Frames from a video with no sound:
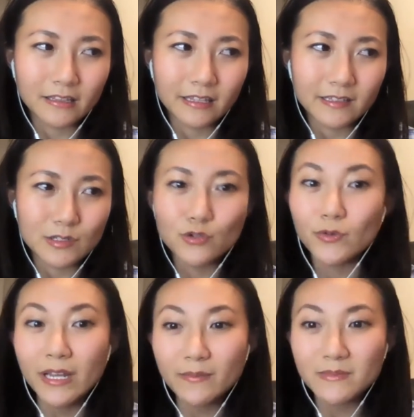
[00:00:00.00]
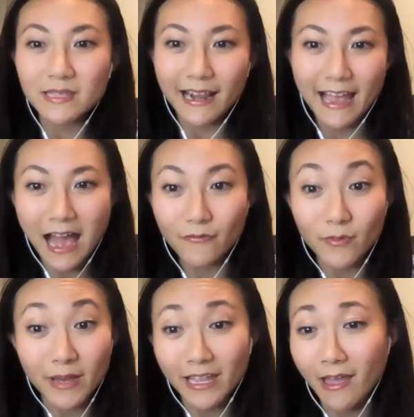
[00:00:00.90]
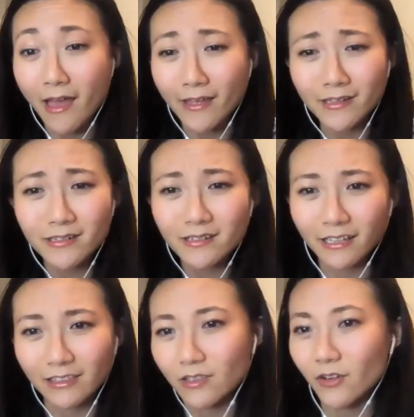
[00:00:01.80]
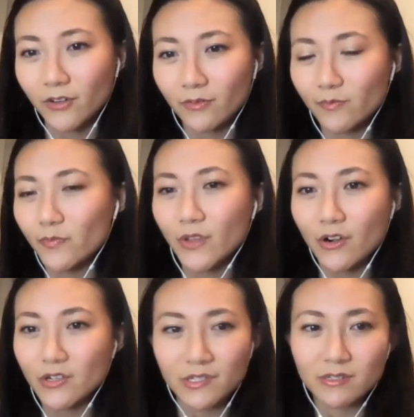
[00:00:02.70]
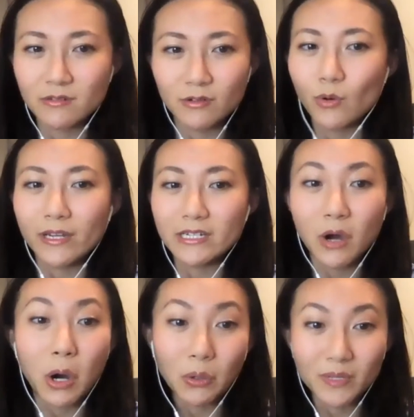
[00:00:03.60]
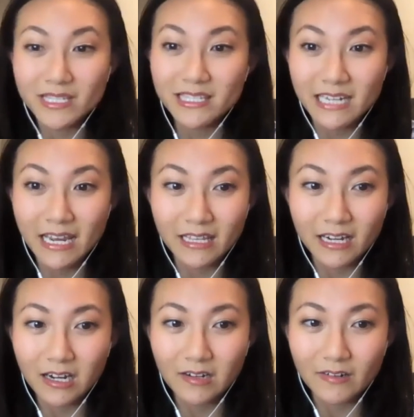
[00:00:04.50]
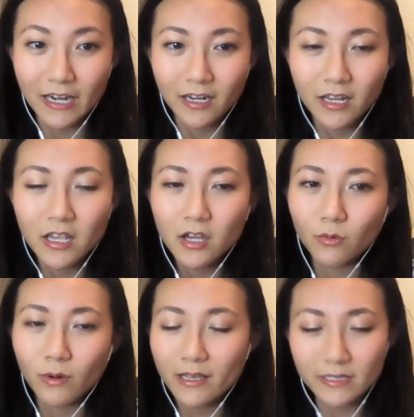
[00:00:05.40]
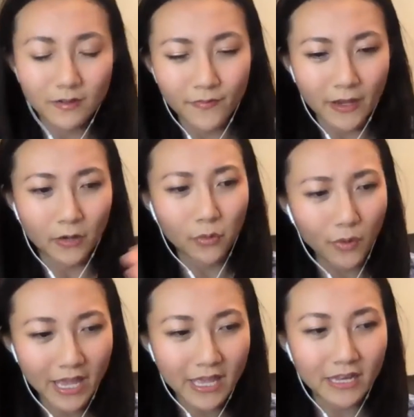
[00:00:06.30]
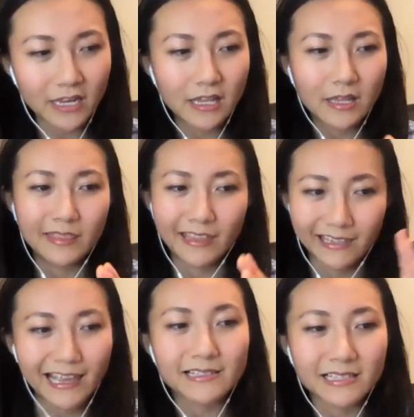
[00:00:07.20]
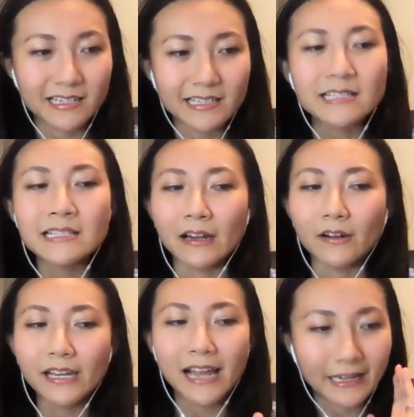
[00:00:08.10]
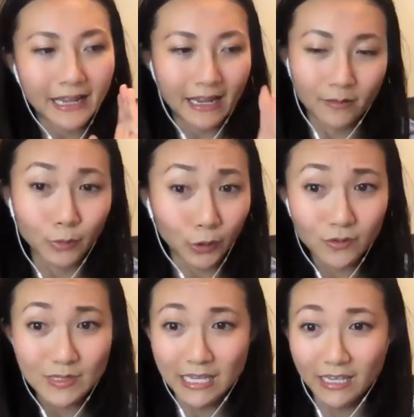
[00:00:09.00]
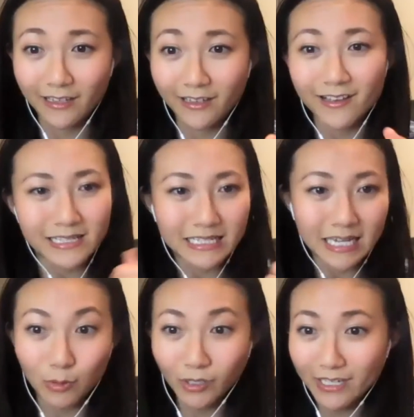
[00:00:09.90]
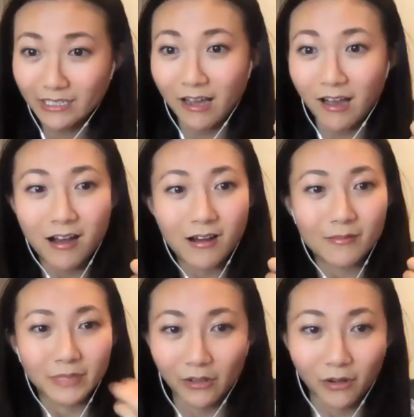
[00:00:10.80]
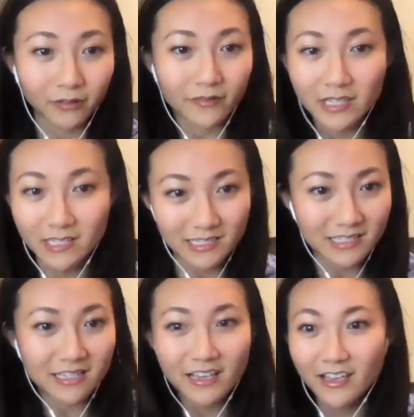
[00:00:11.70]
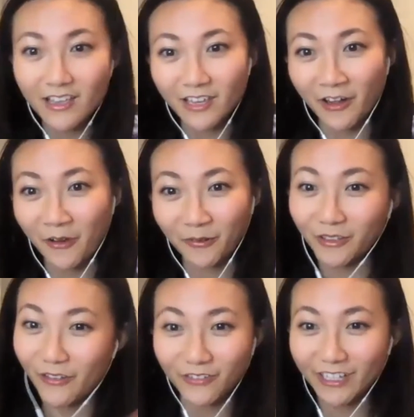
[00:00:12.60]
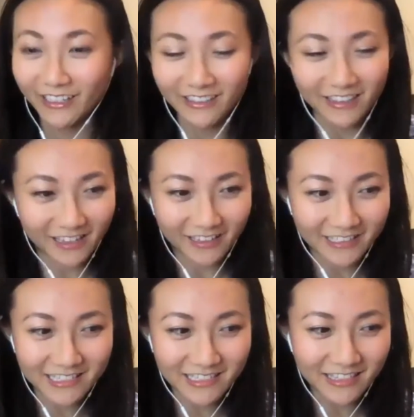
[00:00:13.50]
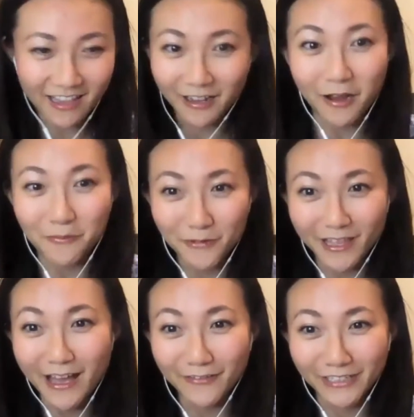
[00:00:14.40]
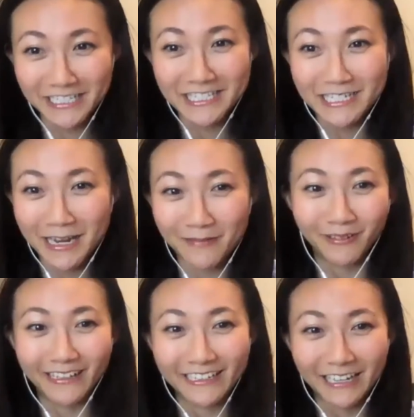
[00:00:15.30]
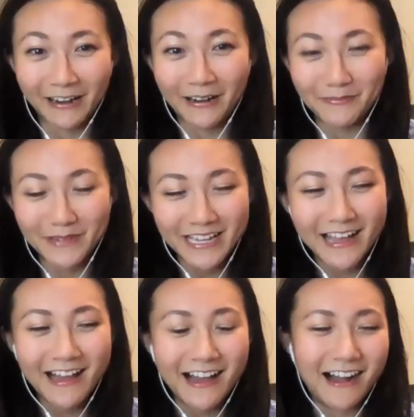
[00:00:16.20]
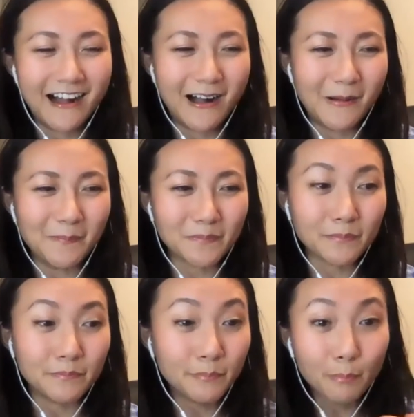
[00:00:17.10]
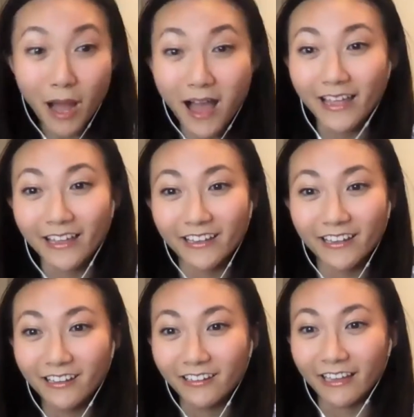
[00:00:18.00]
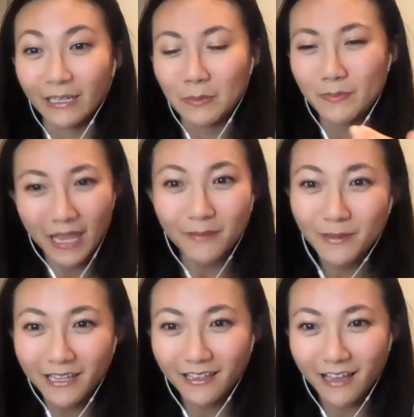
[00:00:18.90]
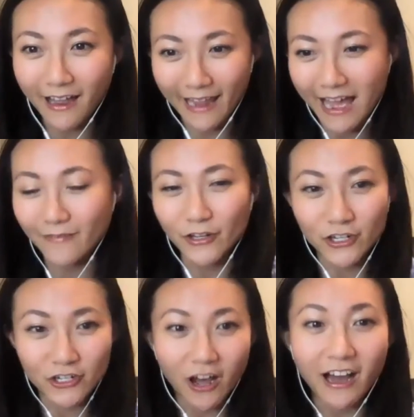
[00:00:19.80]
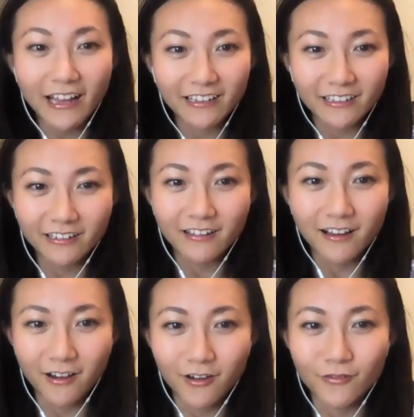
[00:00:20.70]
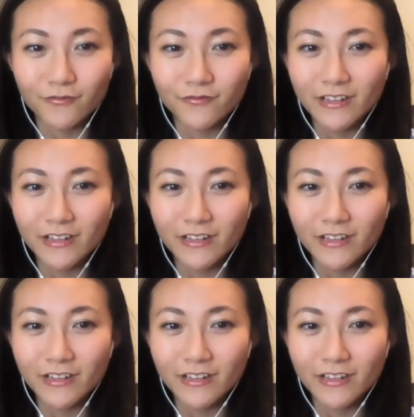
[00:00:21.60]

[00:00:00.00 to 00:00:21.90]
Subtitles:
dreams that I have in my head, like they're just going to always stay there, right? Whereas if I quit, like, yes, it is scary. I am losing a stable income, like of these, lovely things that come with having a stable income. But like maybe I have a shot of